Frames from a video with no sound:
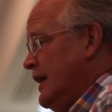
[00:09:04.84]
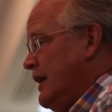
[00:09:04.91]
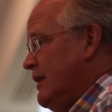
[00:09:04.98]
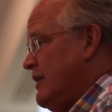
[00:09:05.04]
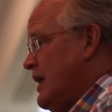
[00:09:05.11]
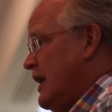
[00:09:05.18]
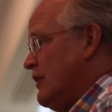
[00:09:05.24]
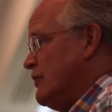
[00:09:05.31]
the
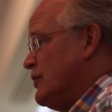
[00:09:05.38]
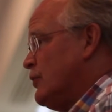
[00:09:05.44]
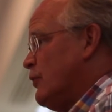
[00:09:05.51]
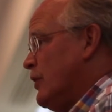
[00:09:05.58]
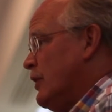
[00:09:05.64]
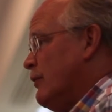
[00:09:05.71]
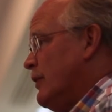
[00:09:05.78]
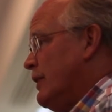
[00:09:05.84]
town
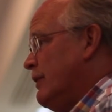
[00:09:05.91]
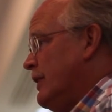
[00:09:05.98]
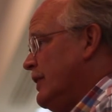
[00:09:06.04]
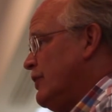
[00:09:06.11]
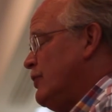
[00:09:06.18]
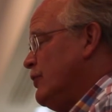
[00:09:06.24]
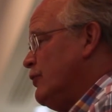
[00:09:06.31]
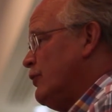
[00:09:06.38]
square when
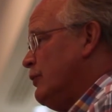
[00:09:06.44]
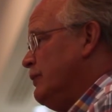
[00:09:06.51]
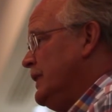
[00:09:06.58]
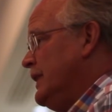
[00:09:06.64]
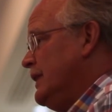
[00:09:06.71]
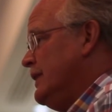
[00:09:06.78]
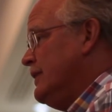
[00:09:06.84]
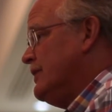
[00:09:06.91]
issues were
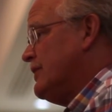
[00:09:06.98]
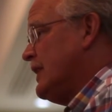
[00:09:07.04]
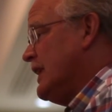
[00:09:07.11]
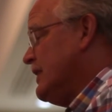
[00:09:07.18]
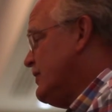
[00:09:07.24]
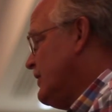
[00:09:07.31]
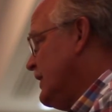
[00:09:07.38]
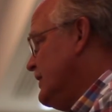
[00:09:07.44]
being
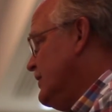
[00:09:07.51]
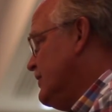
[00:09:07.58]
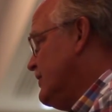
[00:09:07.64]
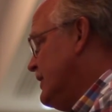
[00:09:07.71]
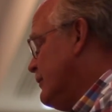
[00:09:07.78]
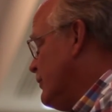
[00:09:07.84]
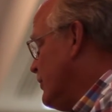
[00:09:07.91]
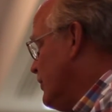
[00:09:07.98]
discussed. I just
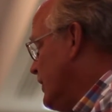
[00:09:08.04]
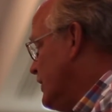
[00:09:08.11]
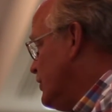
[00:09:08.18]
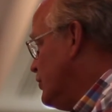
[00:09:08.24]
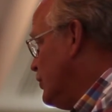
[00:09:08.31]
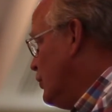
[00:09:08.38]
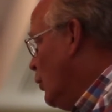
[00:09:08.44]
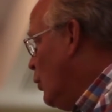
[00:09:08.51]
never thought it
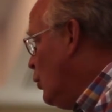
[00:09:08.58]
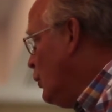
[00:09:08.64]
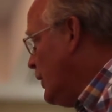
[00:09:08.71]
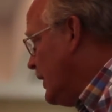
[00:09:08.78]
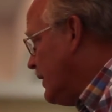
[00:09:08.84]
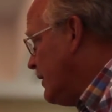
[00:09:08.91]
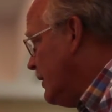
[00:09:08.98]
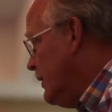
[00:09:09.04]
should own
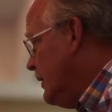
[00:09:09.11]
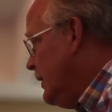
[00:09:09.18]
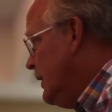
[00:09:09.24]
it.